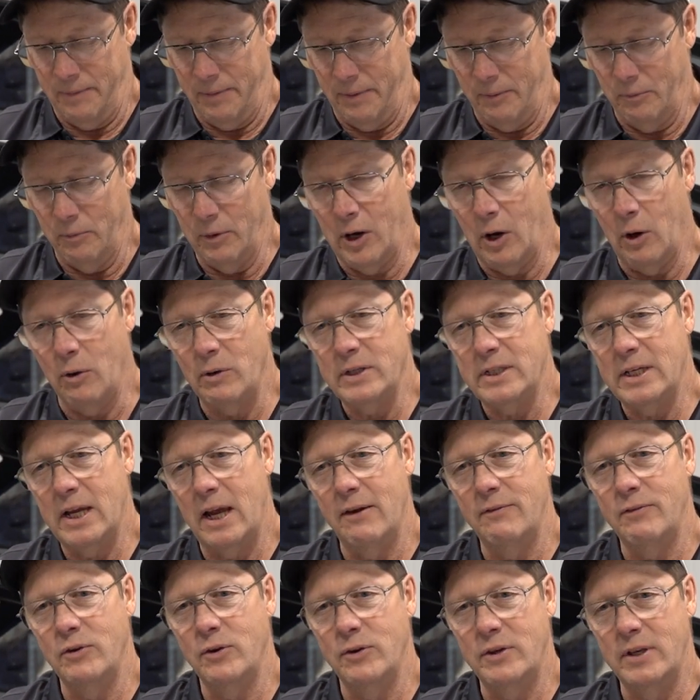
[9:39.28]
We always
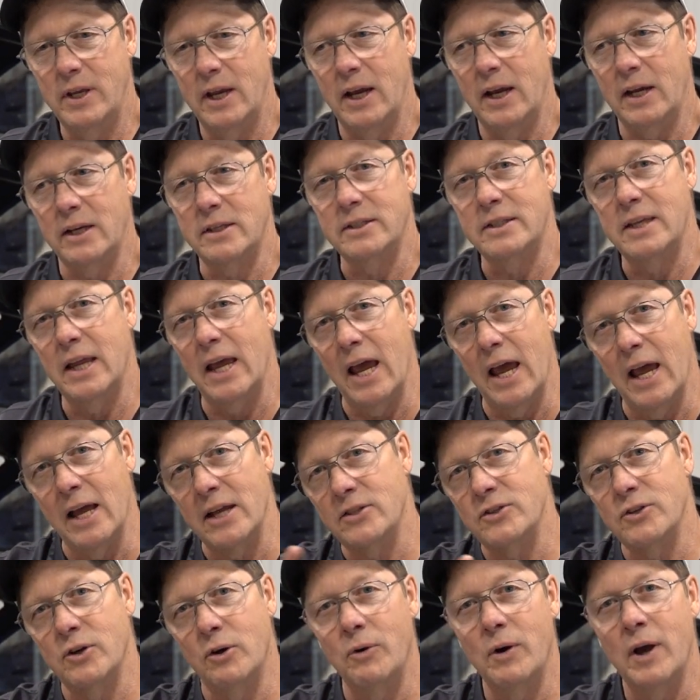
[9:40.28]
have you text
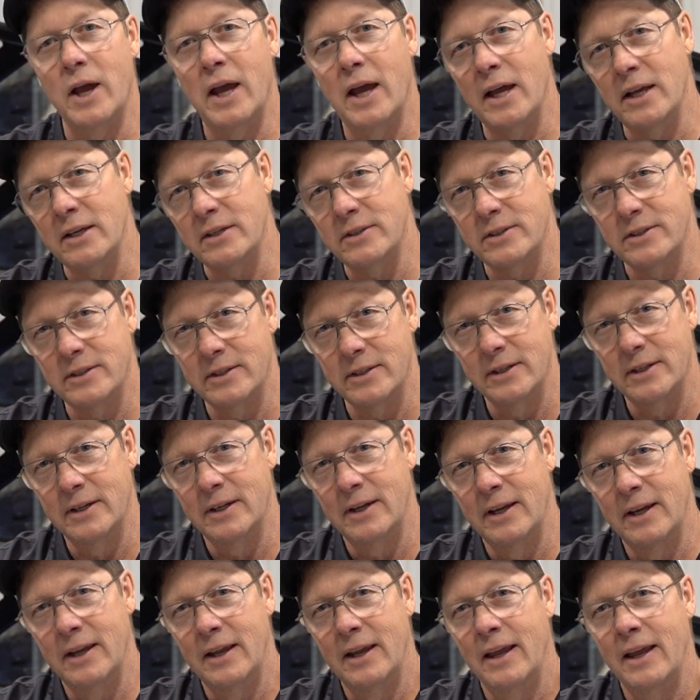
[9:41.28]
SOS,
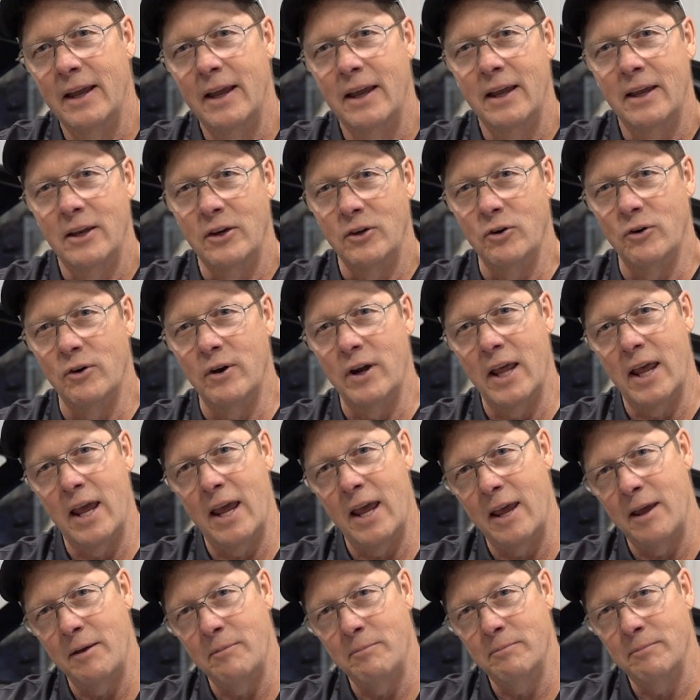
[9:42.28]
your
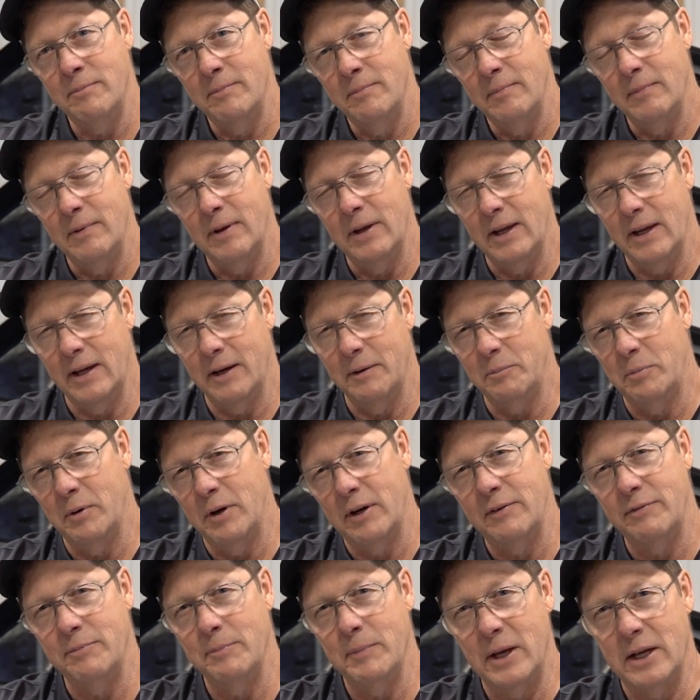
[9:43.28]
name, and a
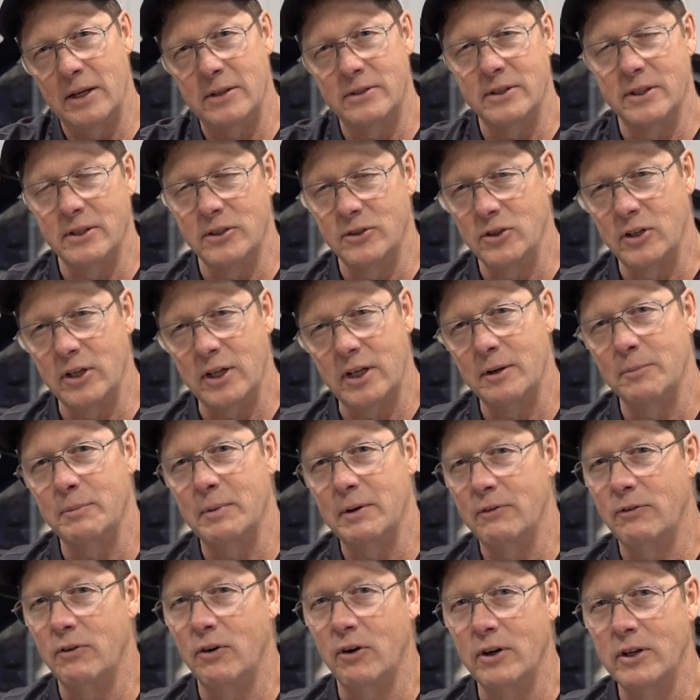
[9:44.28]
brief message. It can
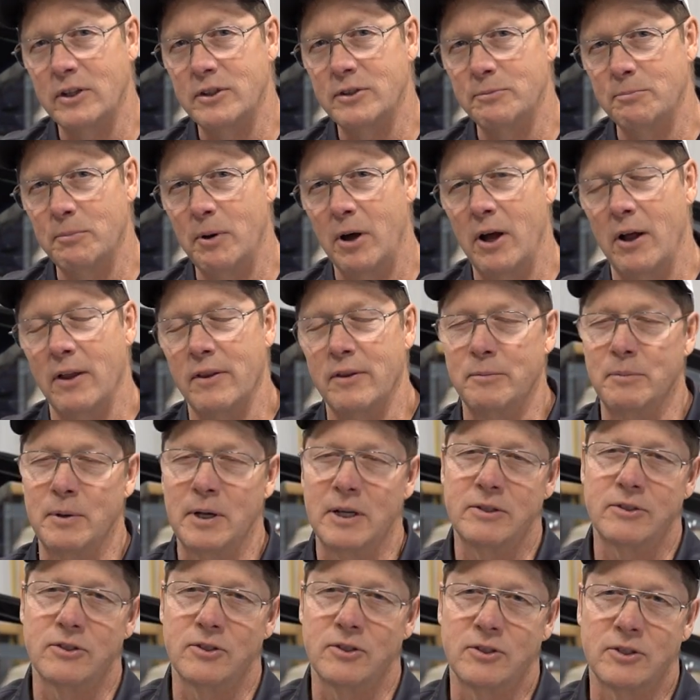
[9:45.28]
be very small. The
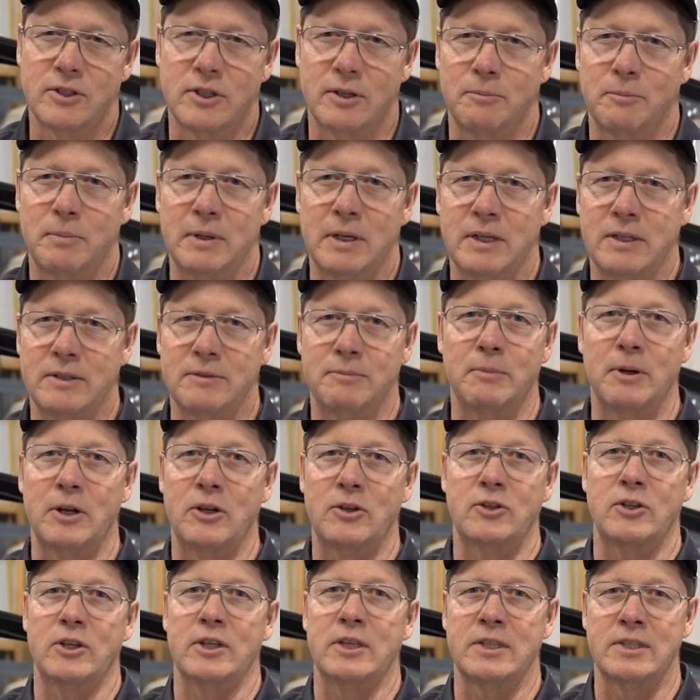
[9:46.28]
message can be as
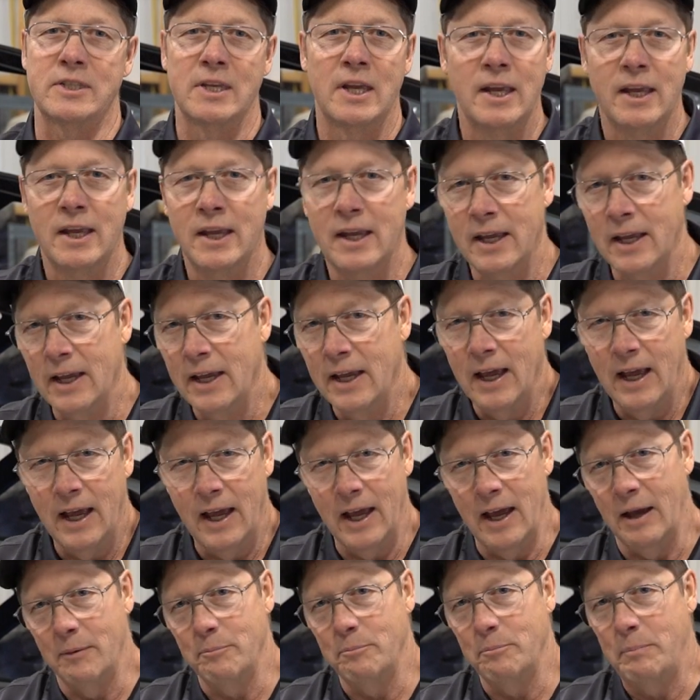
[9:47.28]
much as
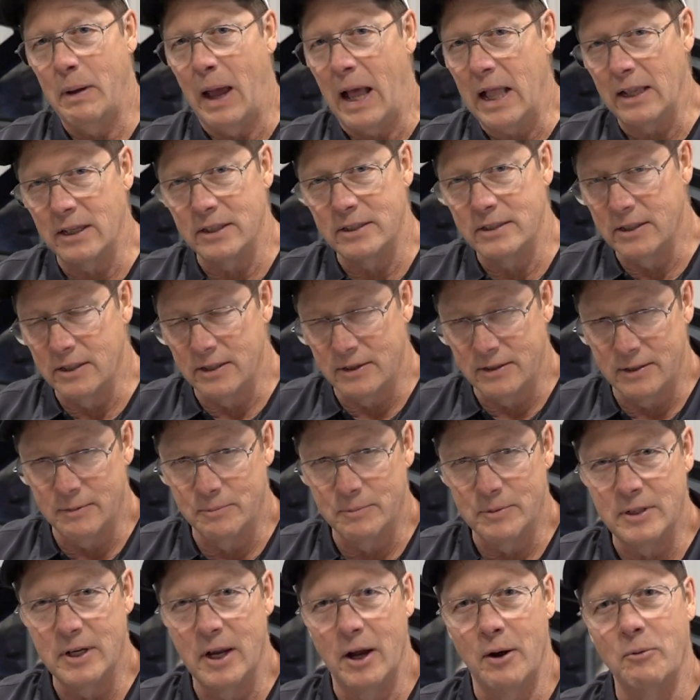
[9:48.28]
ballast
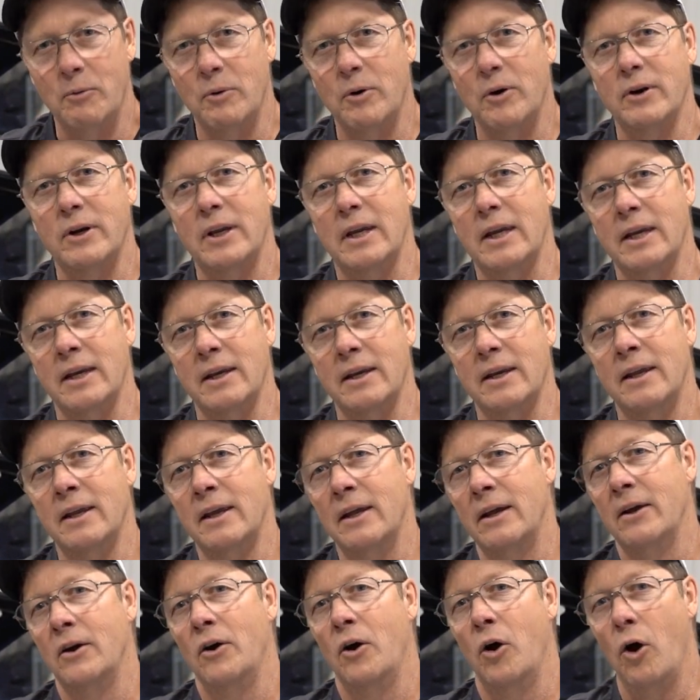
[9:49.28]
system's not working,
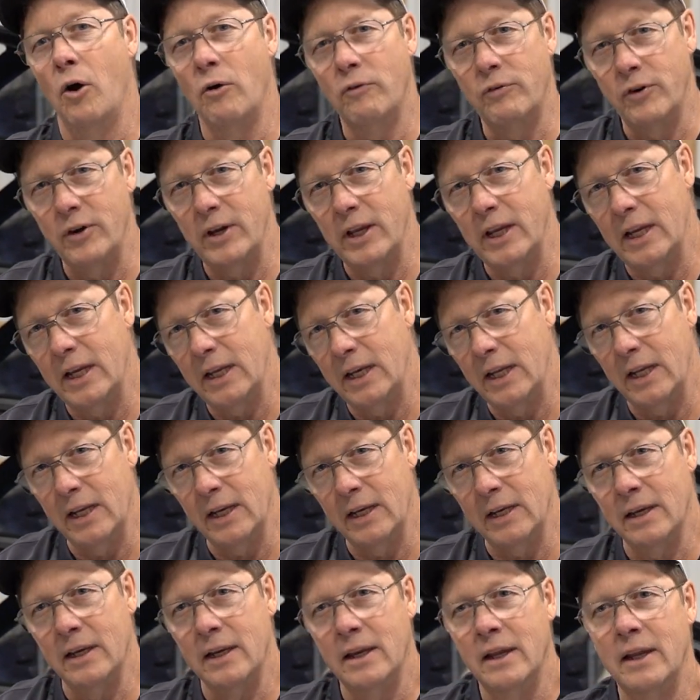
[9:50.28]

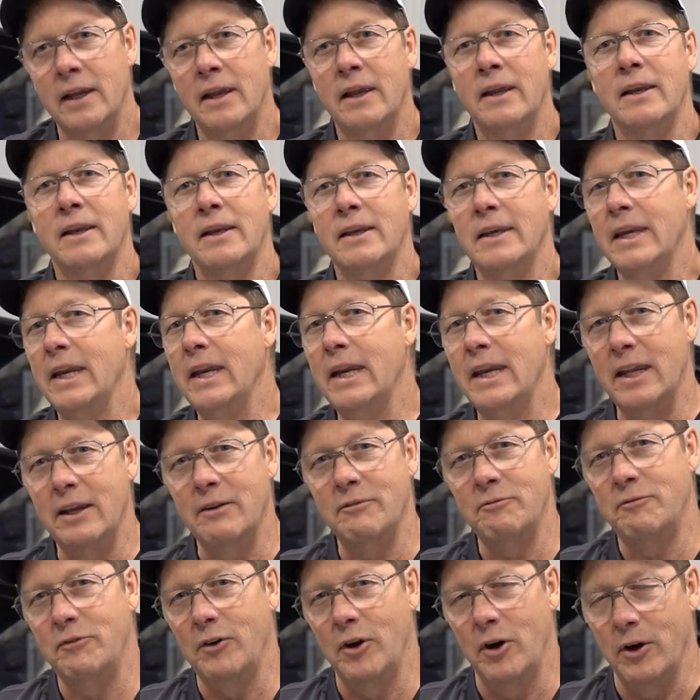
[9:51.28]
overheating, need
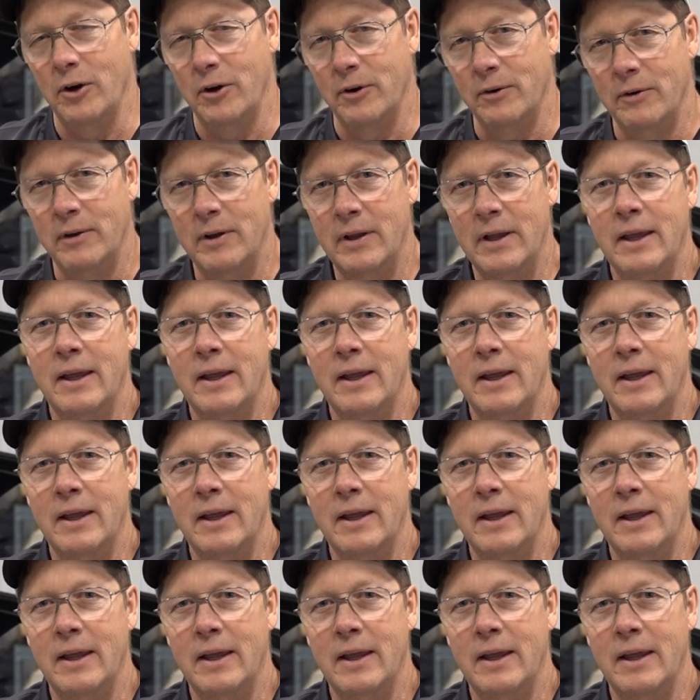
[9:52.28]
info.